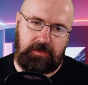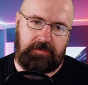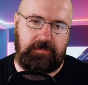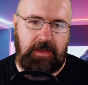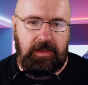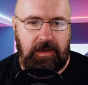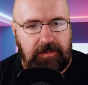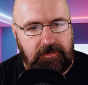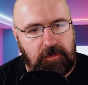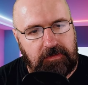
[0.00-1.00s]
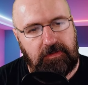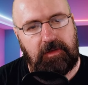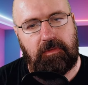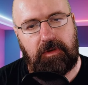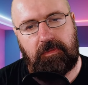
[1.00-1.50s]
Let's see. Let's let's
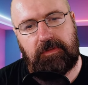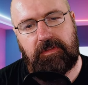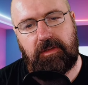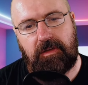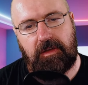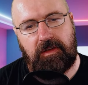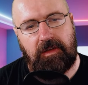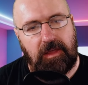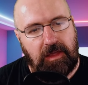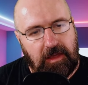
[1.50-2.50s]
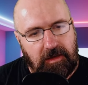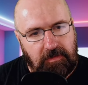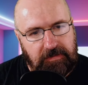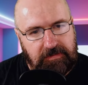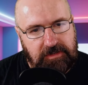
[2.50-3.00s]
see what was the uh,
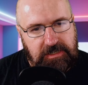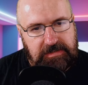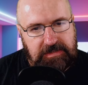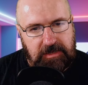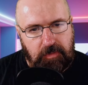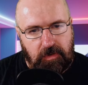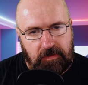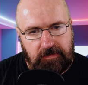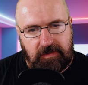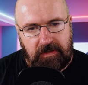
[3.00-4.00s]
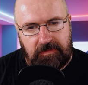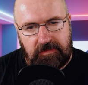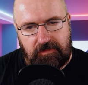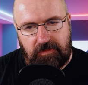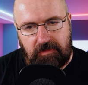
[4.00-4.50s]
what is the chat saying? Paul says
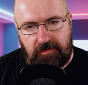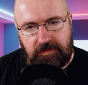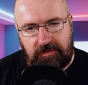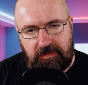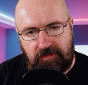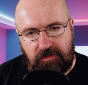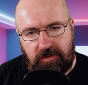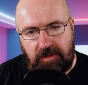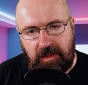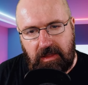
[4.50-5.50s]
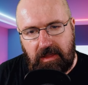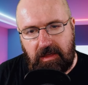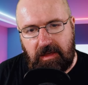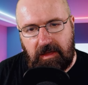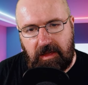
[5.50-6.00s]
it's a general decision,
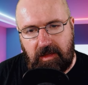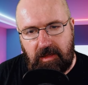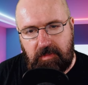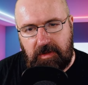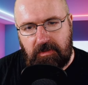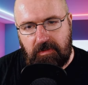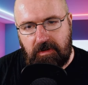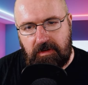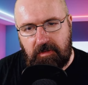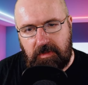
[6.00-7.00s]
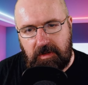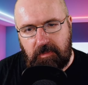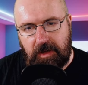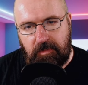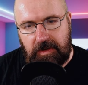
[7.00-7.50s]
uh, being nerdy or
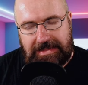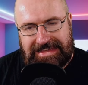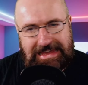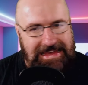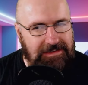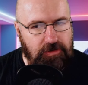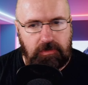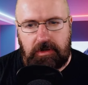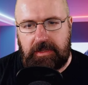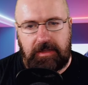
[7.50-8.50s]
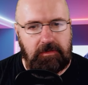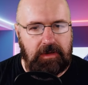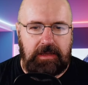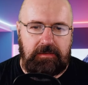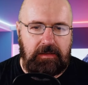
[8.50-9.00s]
being public. Yeah, totally
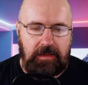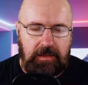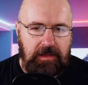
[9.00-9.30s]
right.